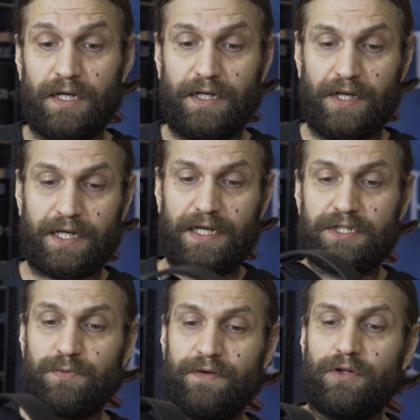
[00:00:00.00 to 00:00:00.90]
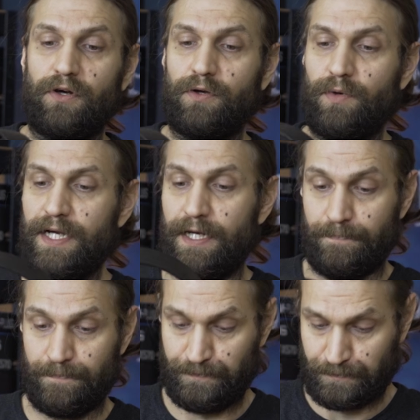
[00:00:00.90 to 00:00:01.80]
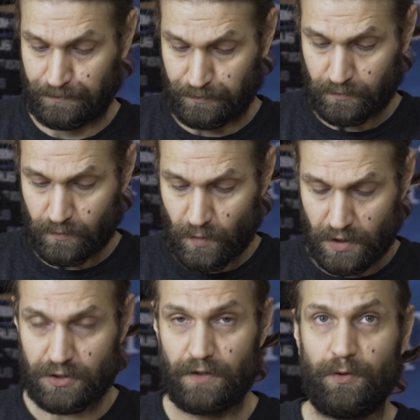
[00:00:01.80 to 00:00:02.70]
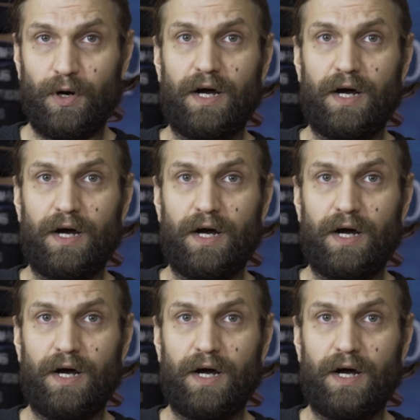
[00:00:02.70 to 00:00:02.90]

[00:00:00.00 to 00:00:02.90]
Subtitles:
Now they can swivel all the way in, so if you